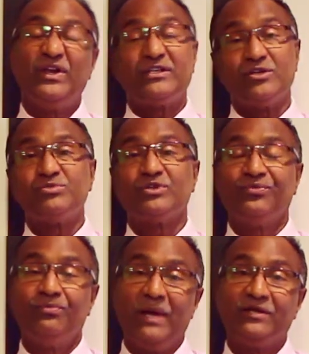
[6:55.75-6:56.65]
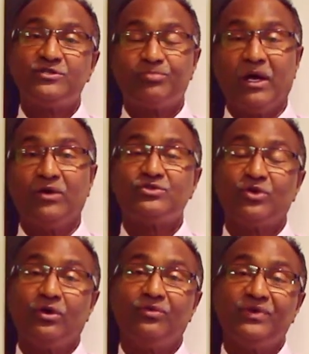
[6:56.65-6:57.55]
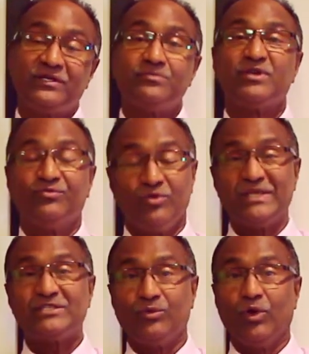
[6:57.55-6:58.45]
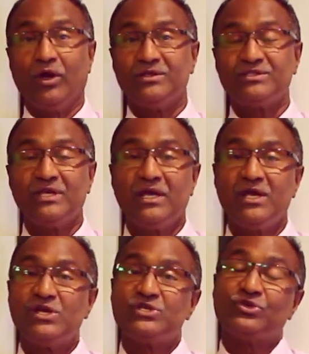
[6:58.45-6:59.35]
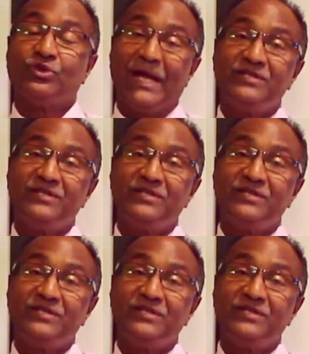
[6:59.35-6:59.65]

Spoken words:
victims of battered spouse or victims of domestic violence. So